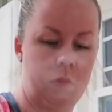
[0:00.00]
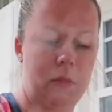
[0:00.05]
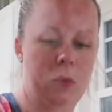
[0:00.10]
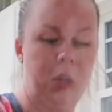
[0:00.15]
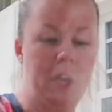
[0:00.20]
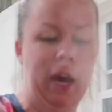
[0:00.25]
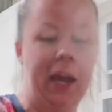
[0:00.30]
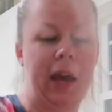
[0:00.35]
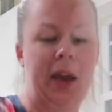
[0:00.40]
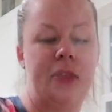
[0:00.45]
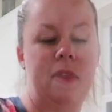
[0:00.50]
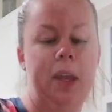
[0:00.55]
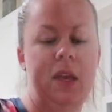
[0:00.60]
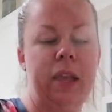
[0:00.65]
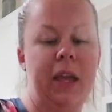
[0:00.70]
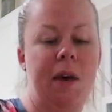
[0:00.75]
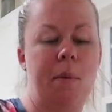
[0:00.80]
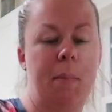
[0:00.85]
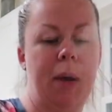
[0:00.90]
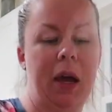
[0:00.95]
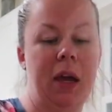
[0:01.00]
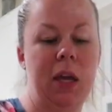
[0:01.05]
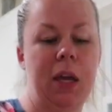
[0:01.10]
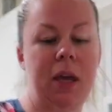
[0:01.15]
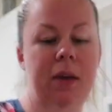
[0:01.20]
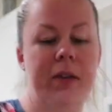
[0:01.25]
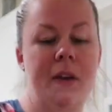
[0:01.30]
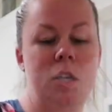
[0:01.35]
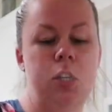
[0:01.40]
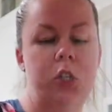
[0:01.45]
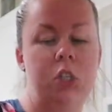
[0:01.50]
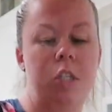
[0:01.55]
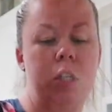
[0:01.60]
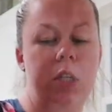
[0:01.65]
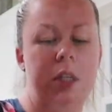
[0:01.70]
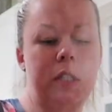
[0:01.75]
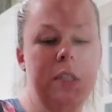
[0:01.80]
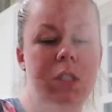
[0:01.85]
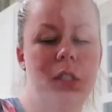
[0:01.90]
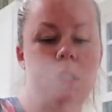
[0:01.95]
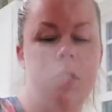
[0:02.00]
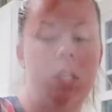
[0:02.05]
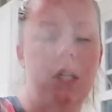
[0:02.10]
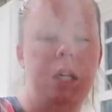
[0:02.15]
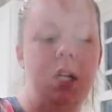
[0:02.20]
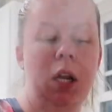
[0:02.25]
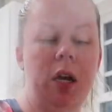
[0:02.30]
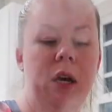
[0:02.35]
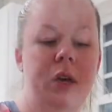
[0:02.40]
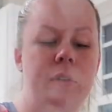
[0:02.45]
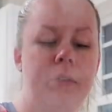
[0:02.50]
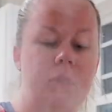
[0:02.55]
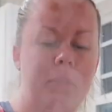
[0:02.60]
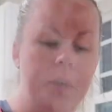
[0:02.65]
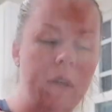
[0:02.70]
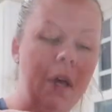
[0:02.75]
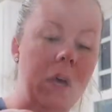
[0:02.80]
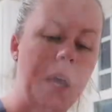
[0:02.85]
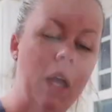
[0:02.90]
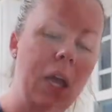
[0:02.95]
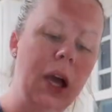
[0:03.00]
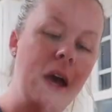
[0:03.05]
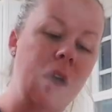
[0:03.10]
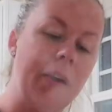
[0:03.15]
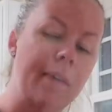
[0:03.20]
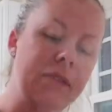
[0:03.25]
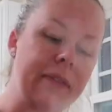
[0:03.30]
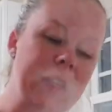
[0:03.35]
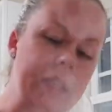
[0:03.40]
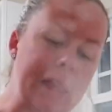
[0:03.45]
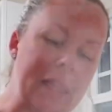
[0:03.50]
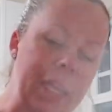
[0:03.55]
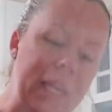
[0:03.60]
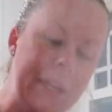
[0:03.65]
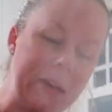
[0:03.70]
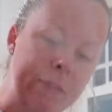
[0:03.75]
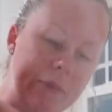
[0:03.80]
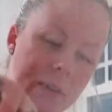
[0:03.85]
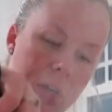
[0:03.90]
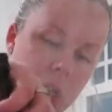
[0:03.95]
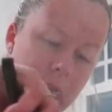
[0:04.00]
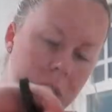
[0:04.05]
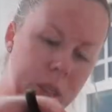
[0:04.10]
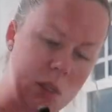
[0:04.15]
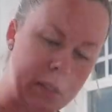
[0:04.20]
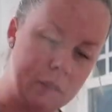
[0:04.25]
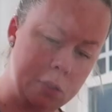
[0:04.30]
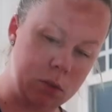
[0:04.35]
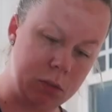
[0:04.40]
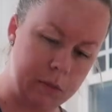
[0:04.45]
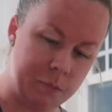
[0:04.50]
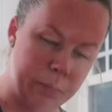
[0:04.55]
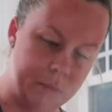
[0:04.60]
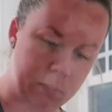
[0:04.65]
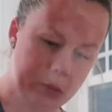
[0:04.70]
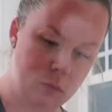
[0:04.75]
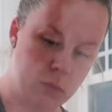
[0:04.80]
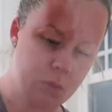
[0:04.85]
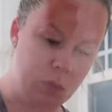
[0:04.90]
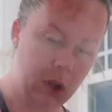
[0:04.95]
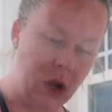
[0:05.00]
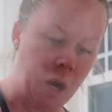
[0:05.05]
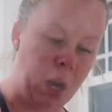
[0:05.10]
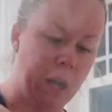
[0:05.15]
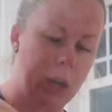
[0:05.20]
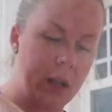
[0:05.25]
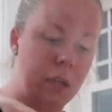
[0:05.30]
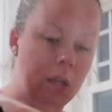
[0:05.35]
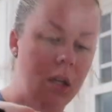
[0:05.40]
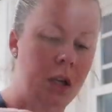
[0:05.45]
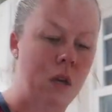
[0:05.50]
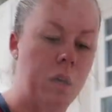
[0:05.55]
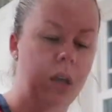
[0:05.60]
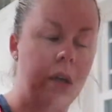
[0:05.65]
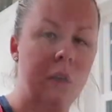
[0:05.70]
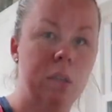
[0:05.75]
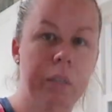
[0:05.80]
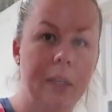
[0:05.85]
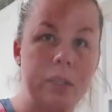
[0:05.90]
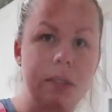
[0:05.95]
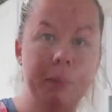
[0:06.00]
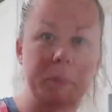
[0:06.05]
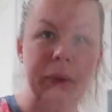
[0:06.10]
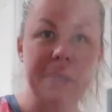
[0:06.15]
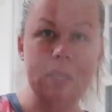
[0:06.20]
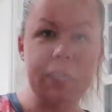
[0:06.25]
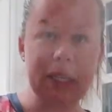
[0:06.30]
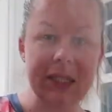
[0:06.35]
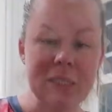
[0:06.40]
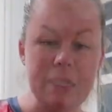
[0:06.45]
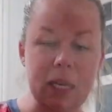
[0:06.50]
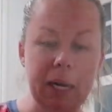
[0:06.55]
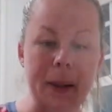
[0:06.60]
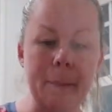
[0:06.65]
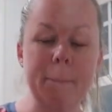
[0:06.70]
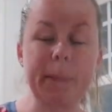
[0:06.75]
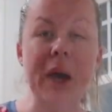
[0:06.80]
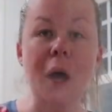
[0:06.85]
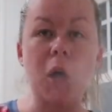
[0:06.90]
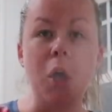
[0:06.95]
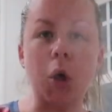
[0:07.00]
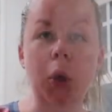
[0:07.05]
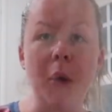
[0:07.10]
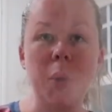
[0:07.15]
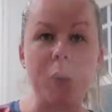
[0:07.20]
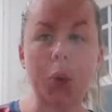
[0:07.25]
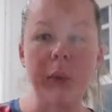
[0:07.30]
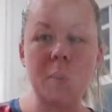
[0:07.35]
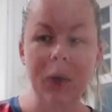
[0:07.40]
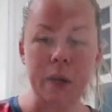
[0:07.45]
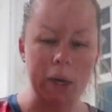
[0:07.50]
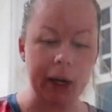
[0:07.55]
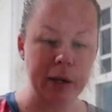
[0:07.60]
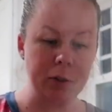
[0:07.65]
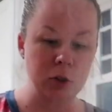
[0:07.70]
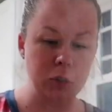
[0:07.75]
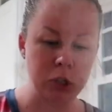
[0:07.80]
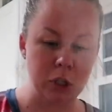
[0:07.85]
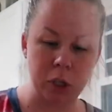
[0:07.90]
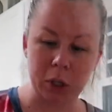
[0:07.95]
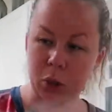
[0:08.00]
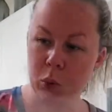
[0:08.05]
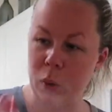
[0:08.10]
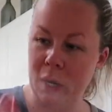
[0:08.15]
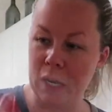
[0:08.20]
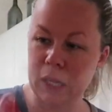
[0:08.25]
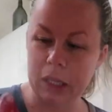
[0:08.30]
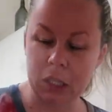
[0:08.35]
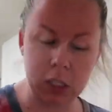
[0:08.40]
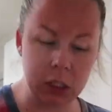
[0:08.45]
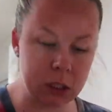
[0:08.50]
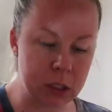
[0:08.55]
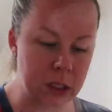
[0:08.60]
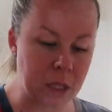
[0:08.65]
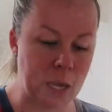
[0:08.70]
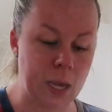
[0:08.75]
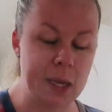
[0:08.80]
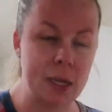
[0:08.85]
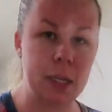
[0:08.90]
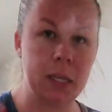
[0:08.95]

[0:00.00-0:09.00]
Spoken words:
Okay, I think that might give it just enough flavor. Alright, let's put this in a bowl and I'll show you what it looks like.